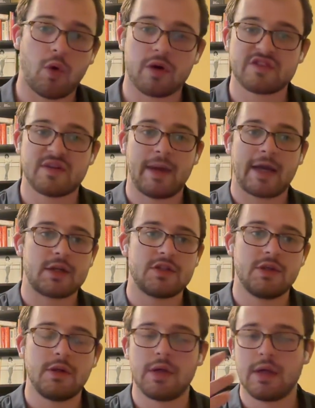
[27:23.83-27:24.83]
orders of
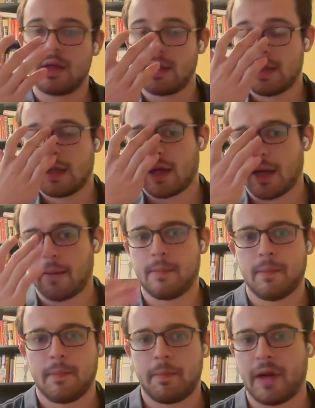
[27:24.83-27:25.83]
magnitude,
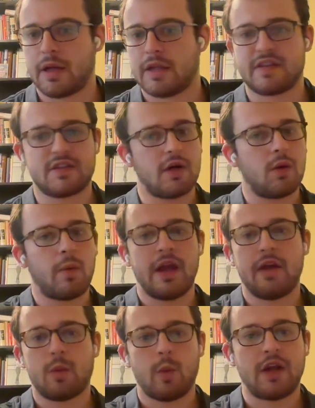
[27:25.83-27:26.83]
but it's still
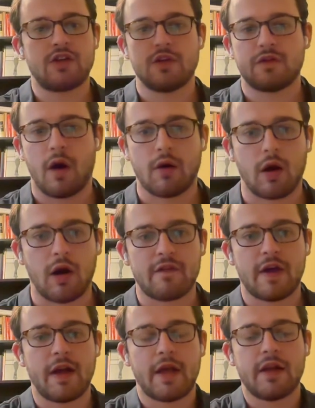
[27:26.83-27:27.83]
way too far off.
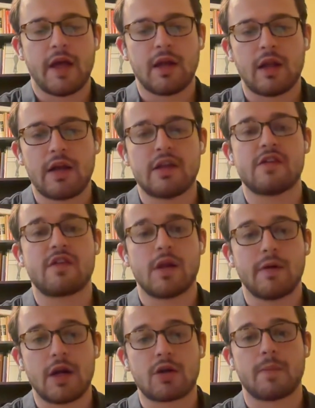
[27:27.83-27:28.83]
And a lot of these
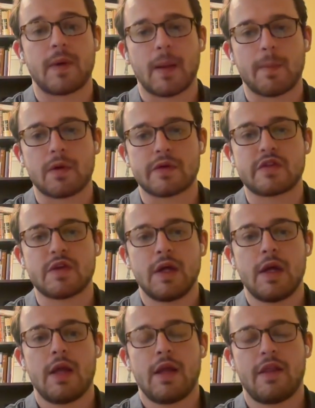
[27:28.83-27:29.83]
theoretical papers,
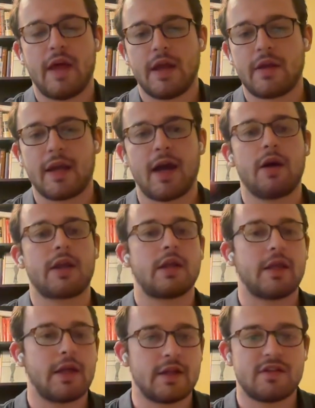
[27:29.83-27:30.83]
they
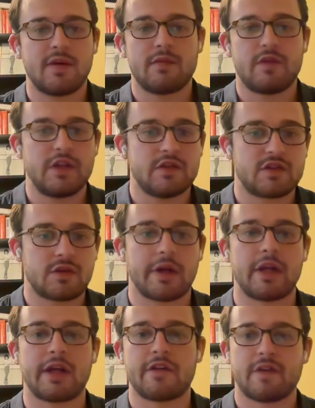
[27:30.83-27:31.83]
calculated some of these
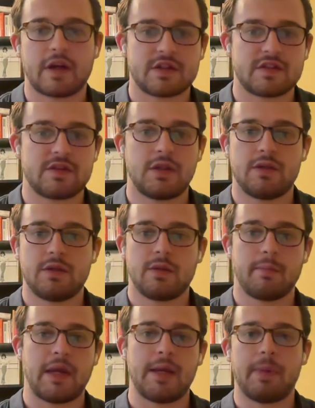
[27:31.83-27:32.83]
screening effects,
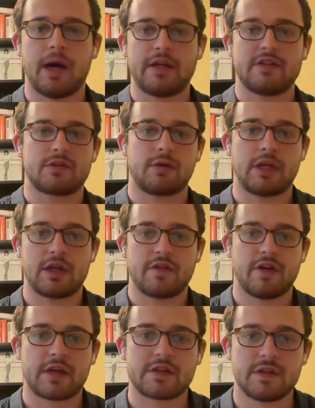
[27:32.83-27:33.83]
many body screening
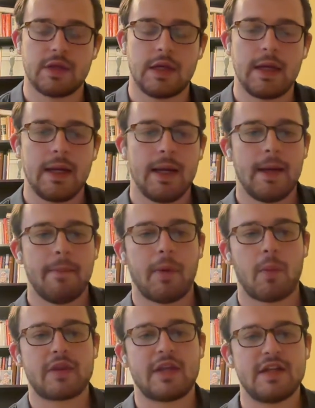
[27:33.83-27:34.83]
effects. Mm-hmm.
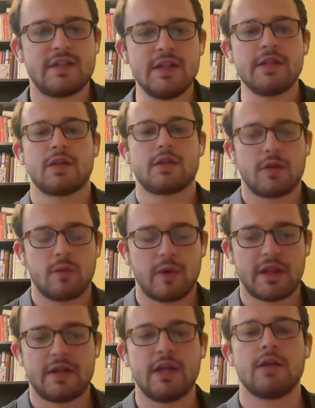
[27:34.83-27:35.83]
But what they didn't
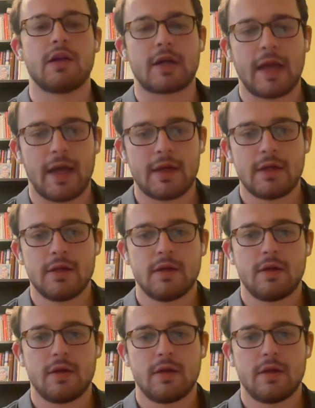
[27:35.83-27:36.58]
look at